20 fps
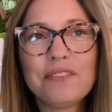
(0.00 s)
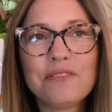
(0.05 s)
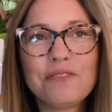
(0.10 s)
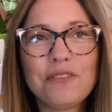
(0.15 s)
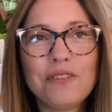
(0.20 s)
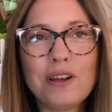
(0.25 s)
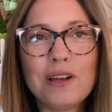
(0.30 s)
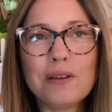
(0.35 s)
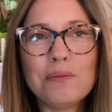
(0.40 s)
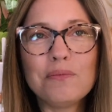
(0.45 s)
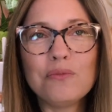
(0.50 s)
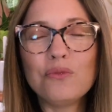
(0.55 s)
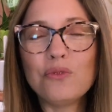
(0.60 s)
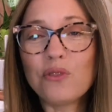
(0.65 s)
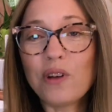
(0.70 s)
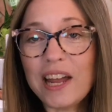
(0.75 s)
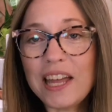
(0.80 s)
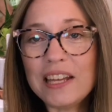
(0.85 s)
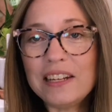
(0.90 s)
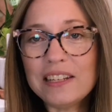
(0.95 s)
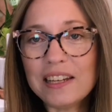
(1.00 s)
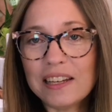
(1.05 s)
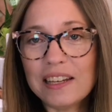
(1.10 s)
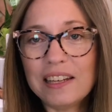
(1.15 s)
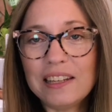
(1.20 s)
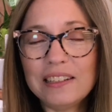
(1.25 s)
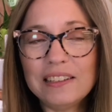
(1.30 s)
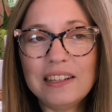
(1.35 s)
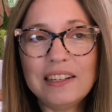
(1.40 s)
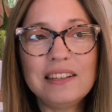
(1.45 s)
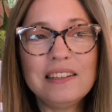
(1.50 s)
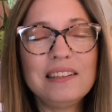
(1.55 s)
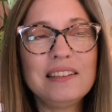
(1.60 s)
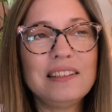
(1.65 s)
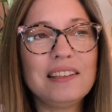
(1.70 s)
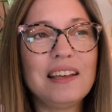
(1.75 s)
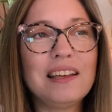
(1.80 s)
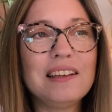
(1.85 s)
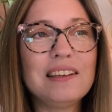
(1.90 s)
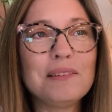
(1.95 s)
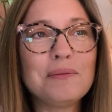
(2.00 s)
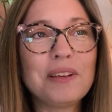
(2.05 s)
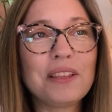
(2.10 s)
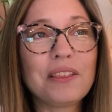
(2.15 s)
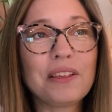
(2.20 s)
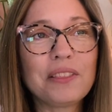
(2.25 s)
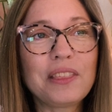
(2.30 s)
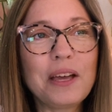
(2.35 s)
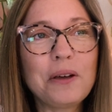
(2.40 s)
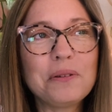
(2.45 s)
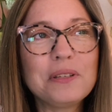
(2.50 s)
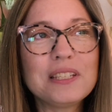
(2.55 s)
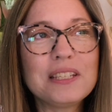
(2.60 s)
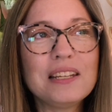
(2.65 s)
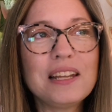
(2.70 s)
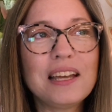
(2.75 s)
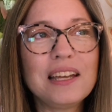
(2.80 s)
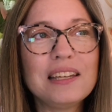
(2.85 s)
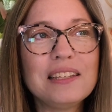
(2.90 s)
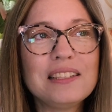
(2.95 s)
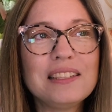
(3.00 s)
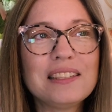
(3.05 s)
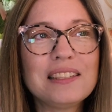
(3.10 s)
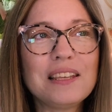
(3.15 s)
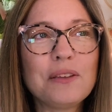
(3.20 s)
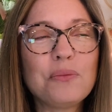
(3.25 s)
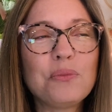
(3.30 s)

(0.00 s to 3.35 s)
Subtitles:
from Ray Dunn, I thought that was nice.